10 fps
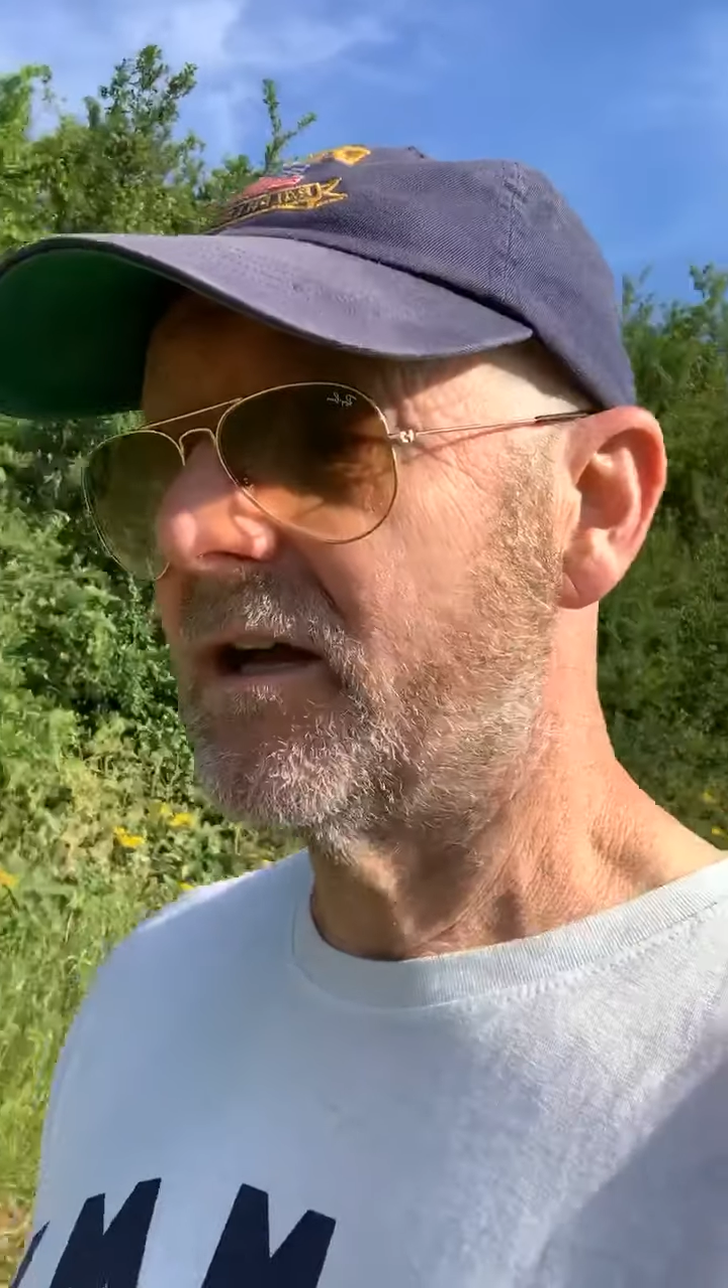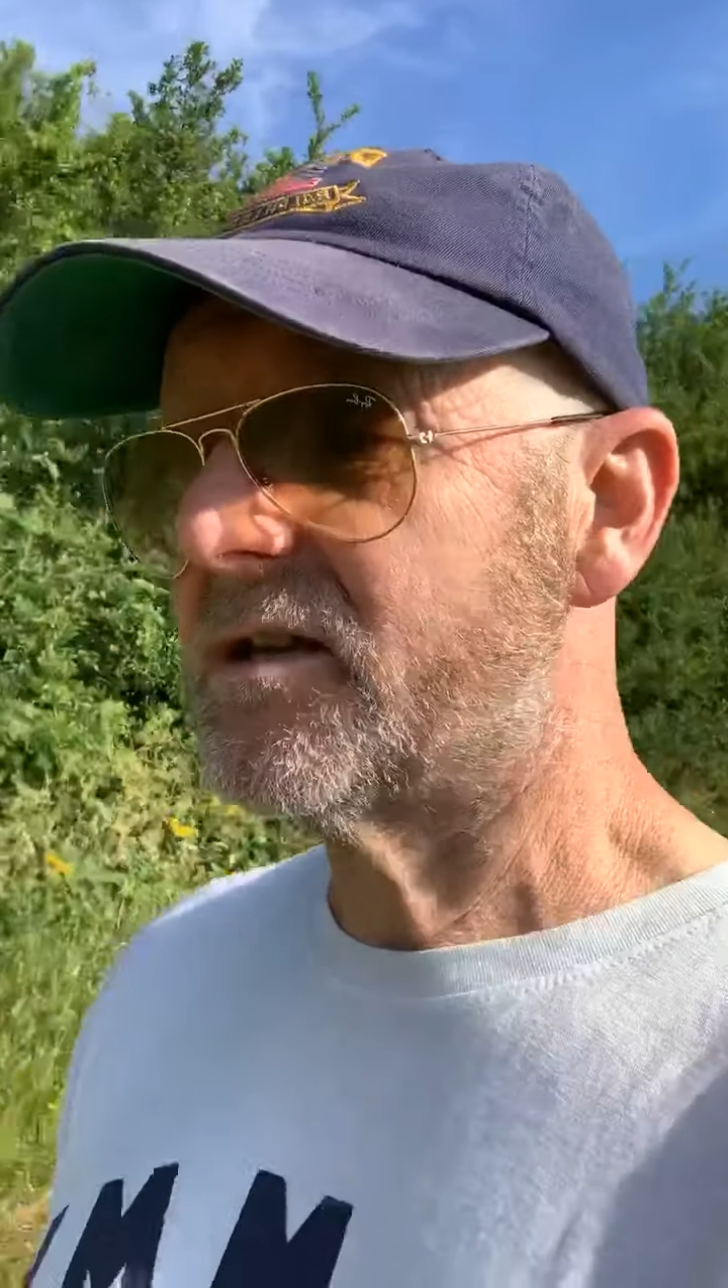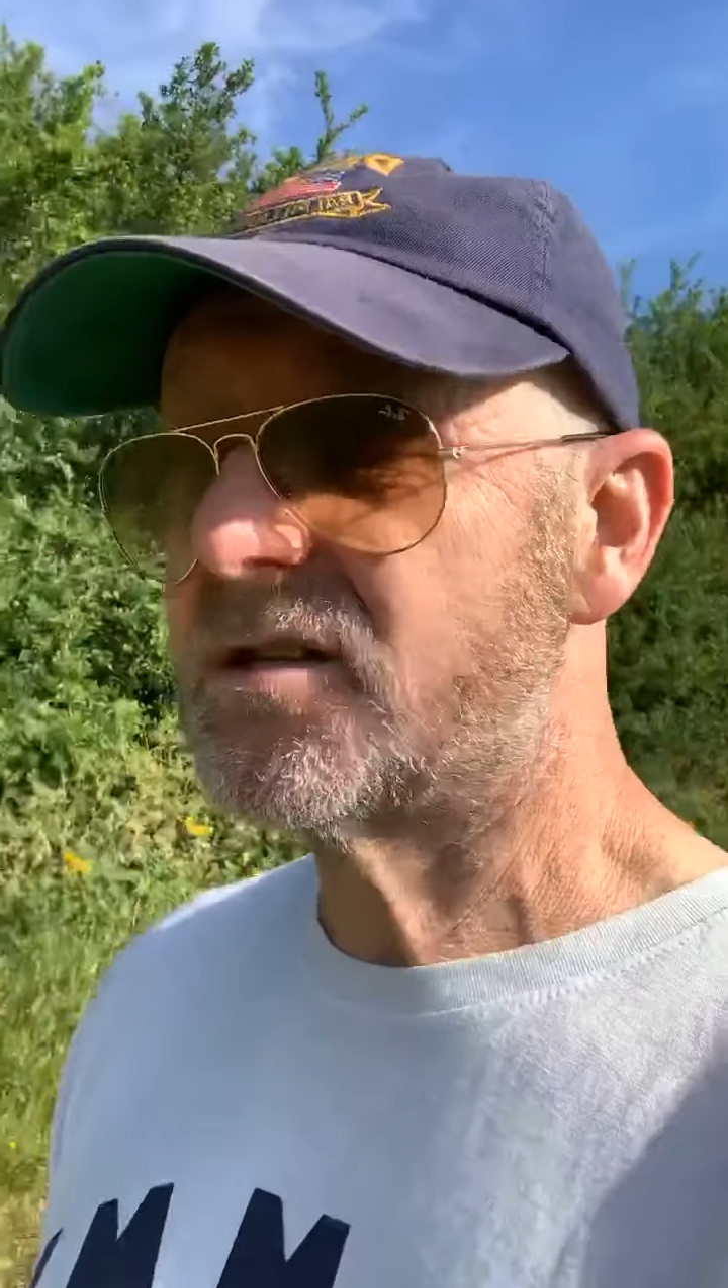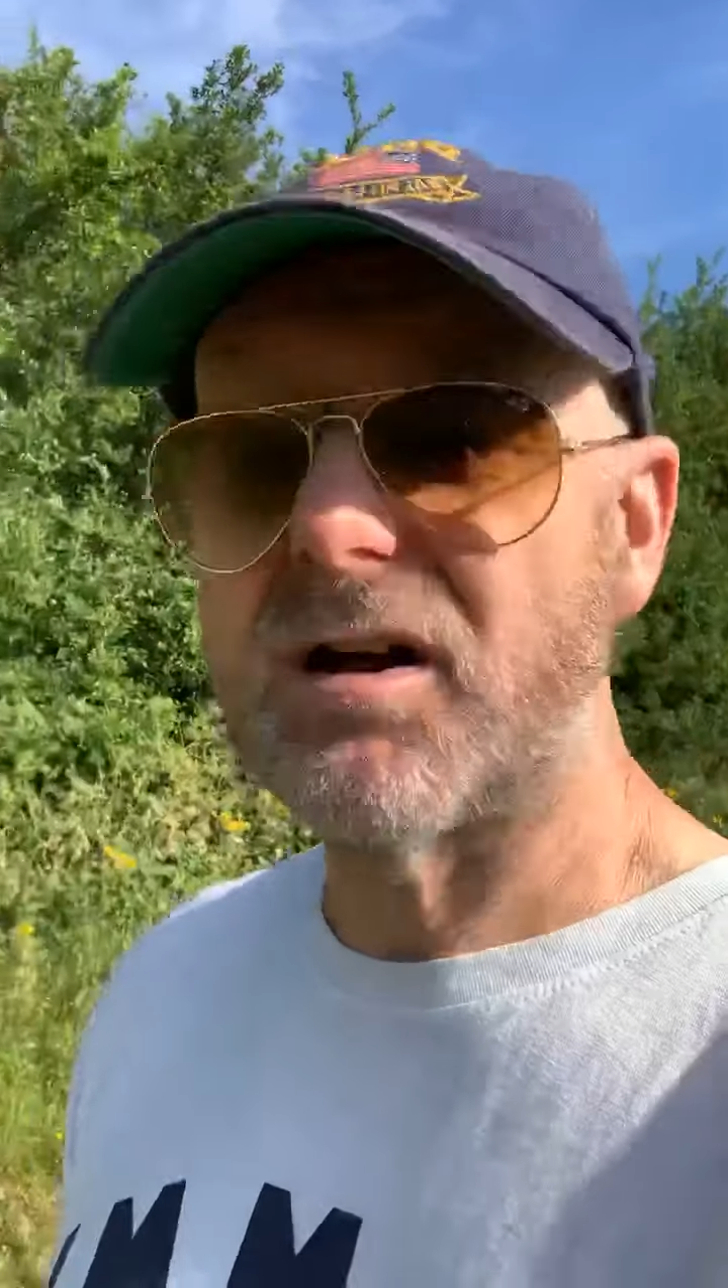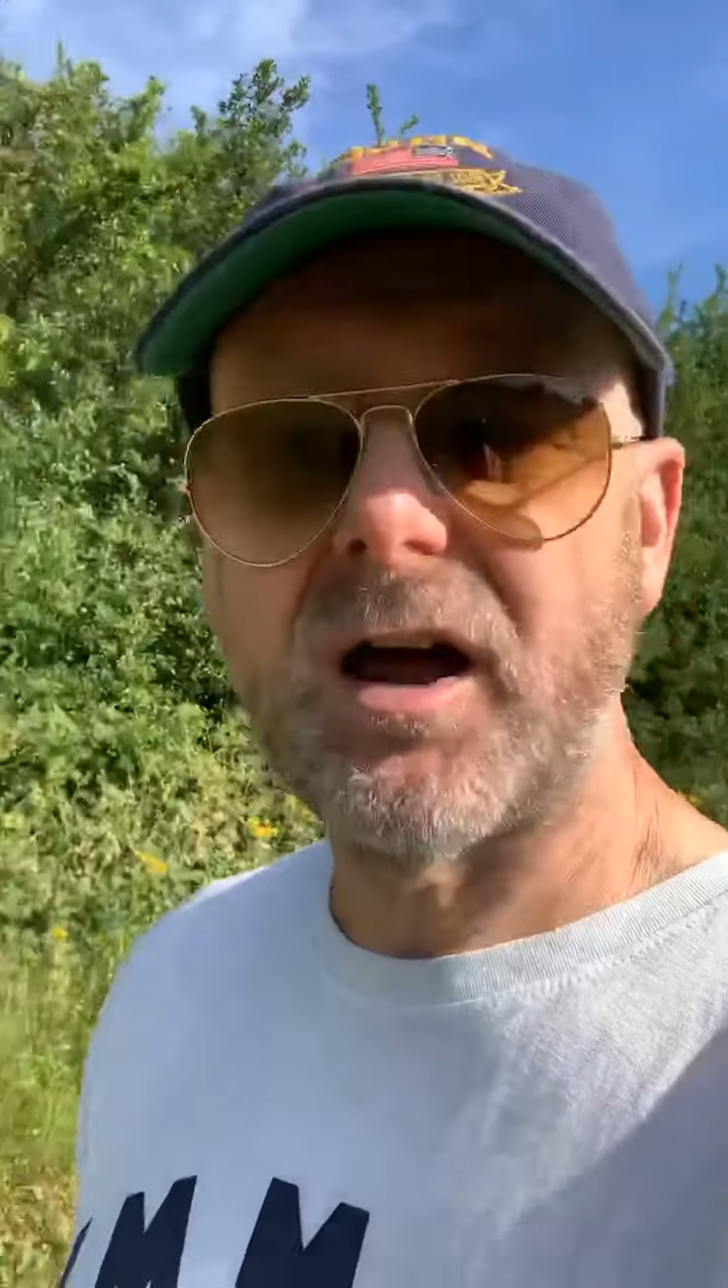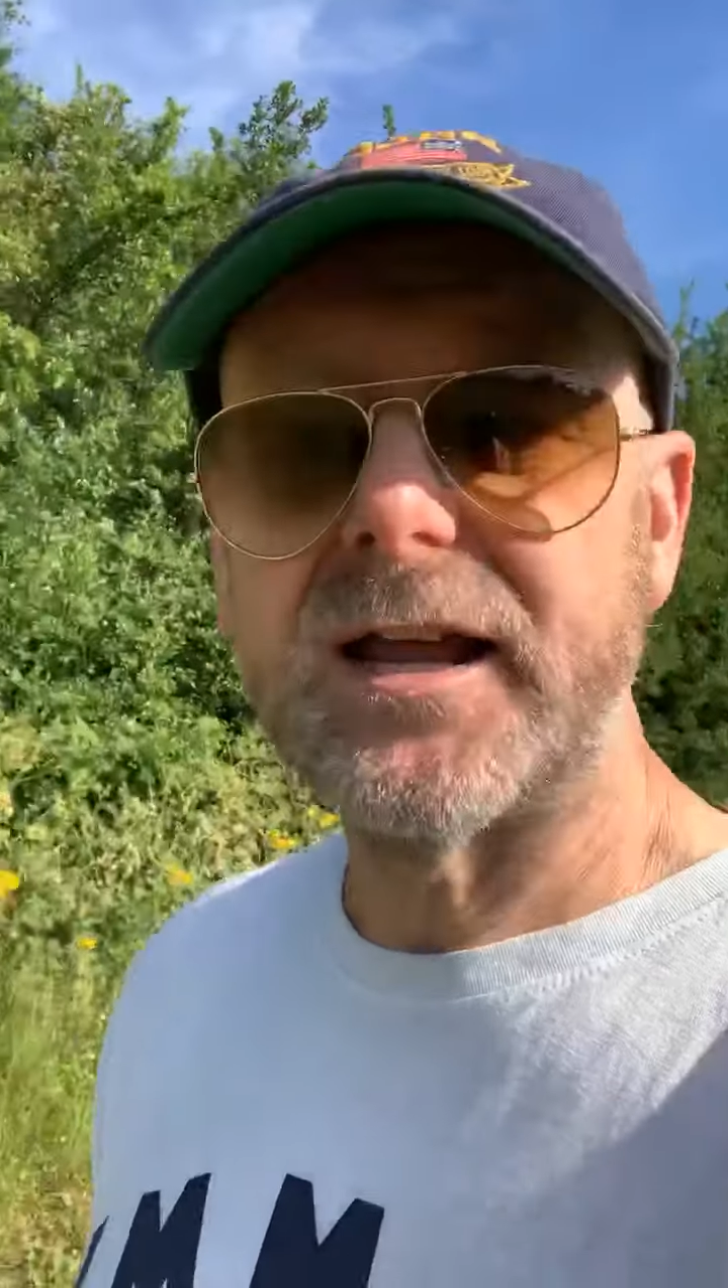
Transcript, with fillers: site